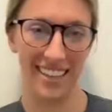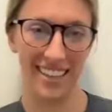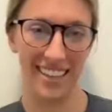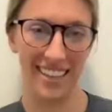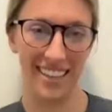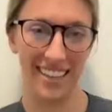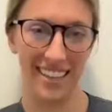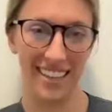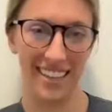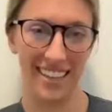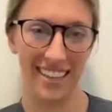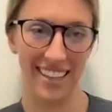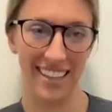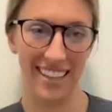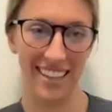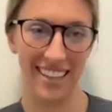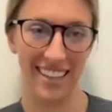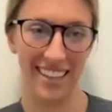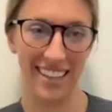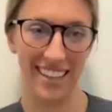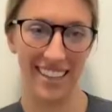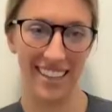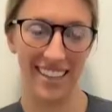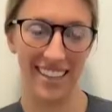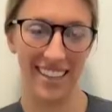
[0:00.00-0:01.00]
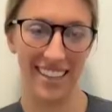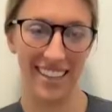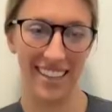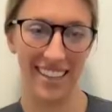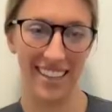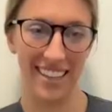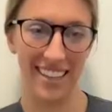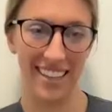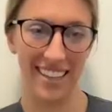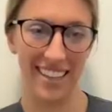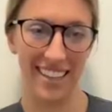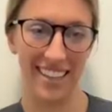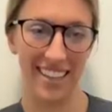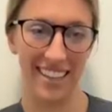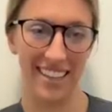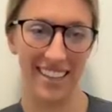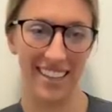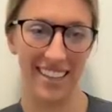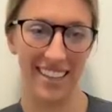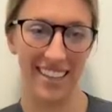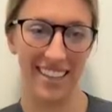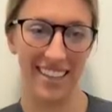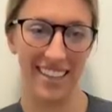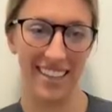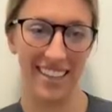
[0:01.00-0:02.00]

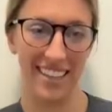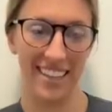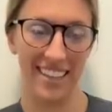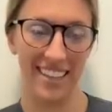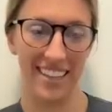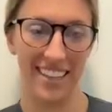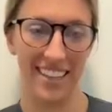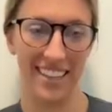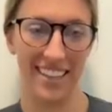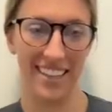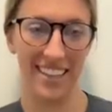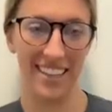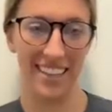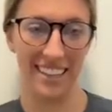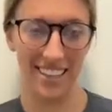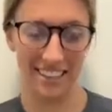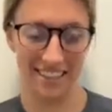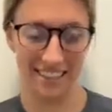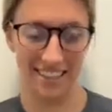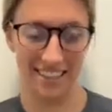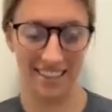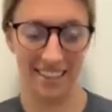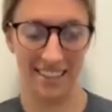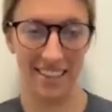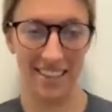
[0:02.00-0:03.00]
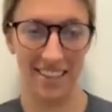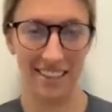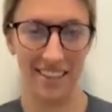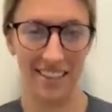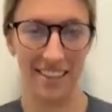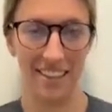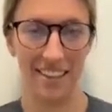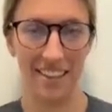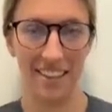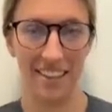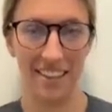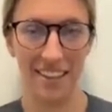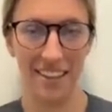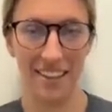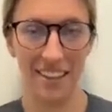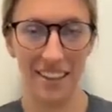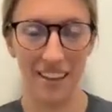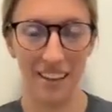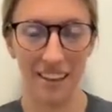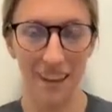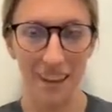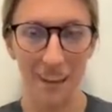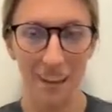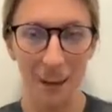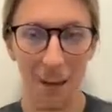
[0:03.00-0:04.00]

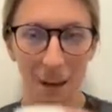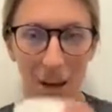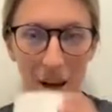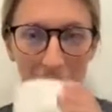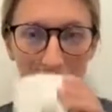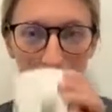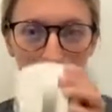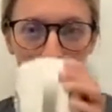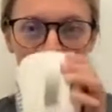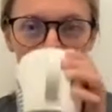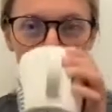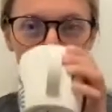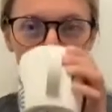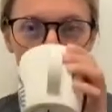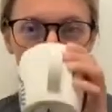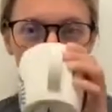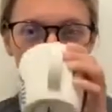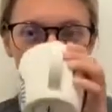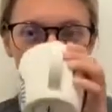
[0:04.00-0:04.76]
(silent)